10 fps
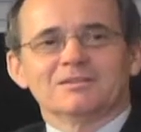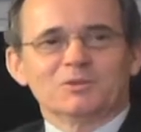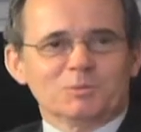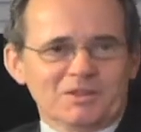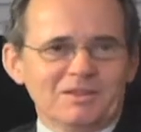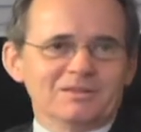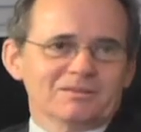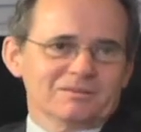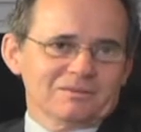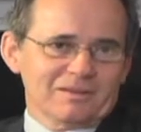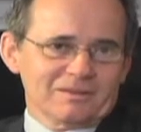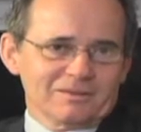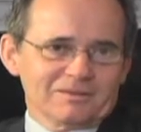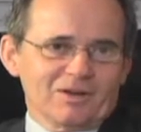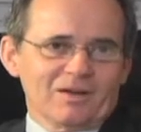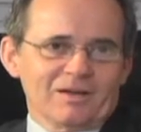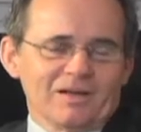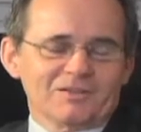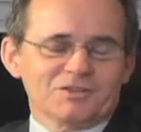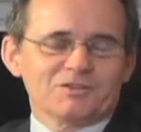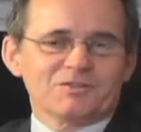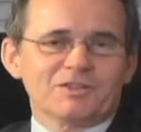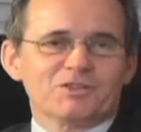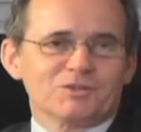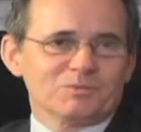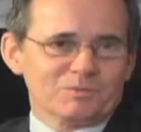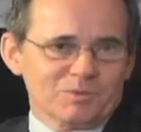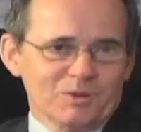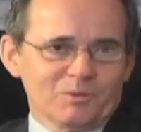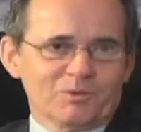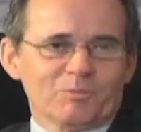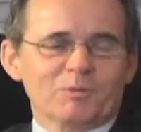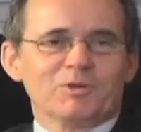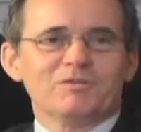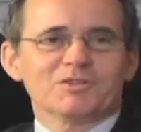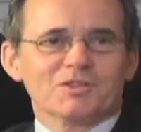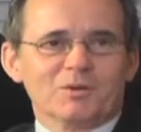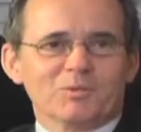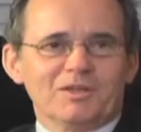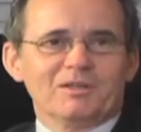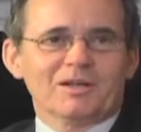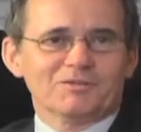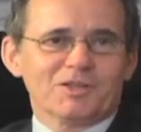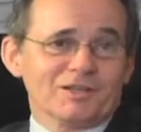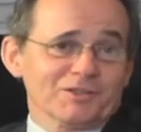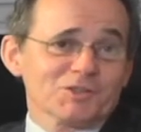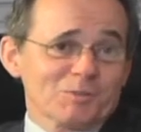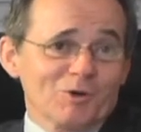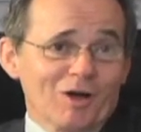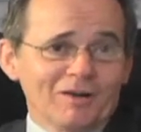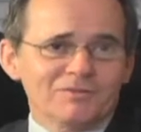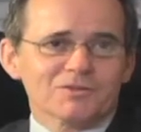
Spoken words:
knew me, and I had just finished with my previous company, and I was taking the summer off.